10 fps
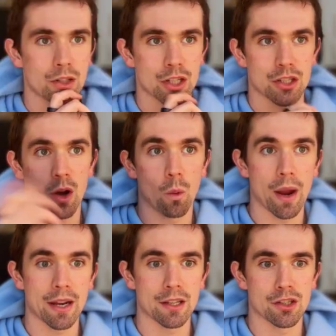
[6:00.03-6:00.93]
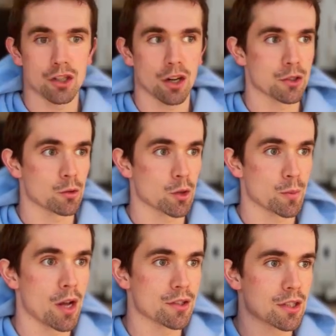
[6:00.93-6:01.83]
just awaiting Charles's
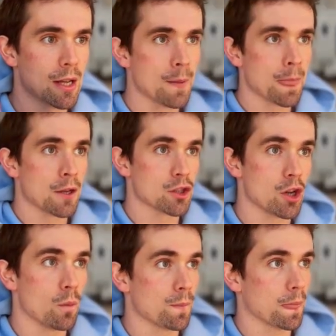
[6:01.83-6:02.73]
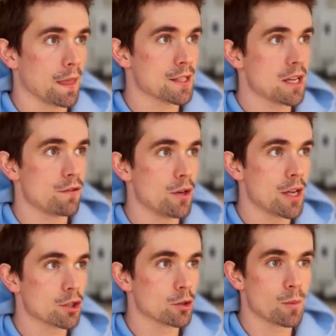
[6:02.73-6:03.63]
response. So let's say a few
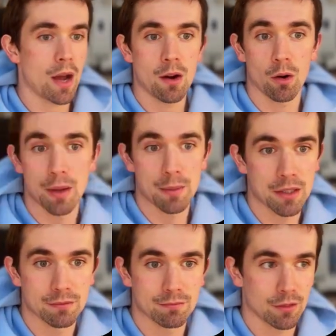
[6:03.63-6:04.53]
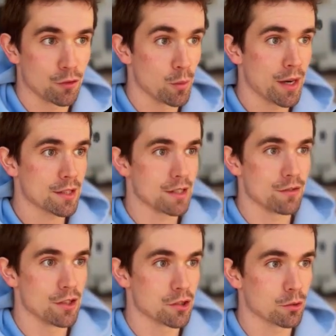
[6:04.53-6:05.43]
days goes by, or maybe a few minutes if
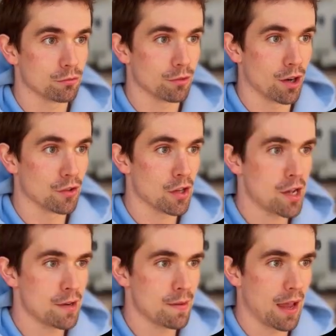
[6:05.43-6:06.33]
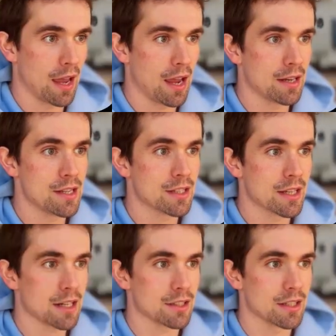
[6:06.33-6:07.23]
he's online and he's
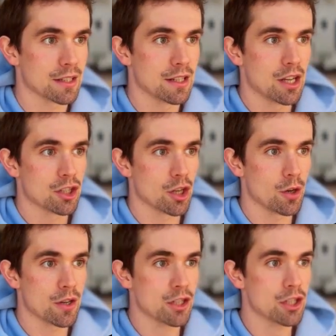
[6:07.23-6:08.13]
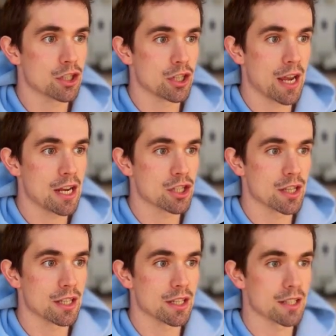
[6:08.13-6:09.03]
connected. So you can just change
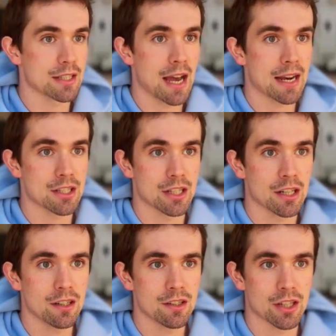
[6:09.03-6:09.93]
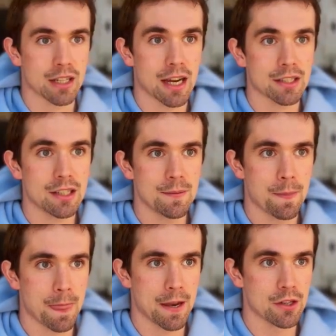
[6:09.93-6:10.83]
the status here to connected,
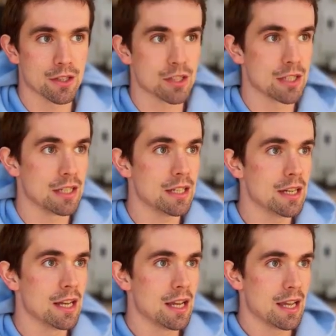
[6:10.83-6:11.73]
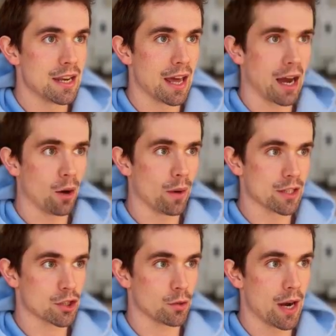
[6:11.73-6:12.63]
and you can see now
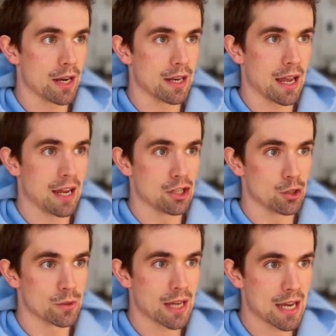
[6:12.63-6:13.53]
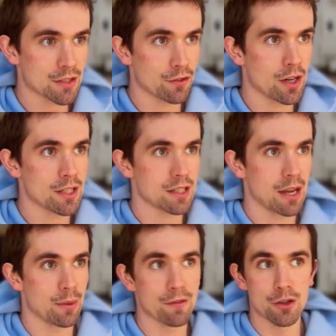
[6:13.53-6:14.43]
it's created a new task for us, and
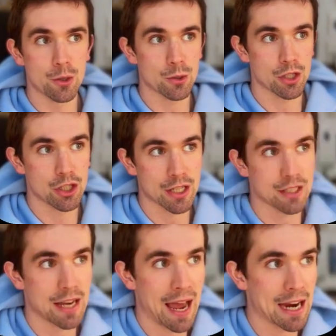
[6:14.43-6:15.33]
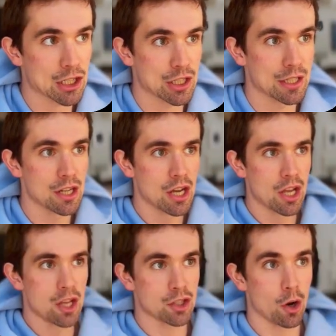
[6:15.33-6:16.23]
we have a new suggested action.
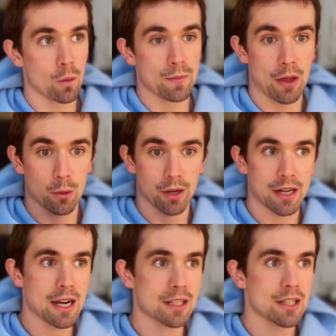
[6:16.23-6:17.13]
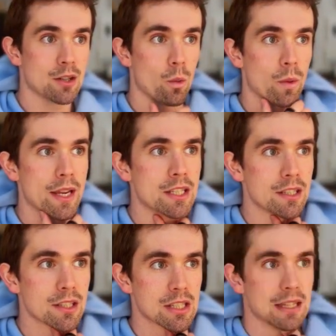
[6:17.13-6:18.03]
So now that we're connected, we need
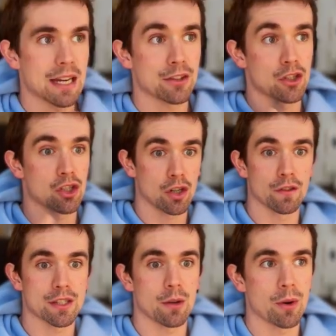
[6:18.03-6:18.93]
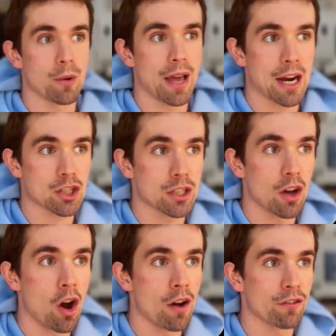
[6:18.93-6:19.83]
to select the service that we want to actually
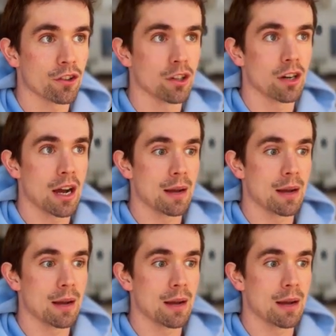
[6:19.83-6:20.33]
offer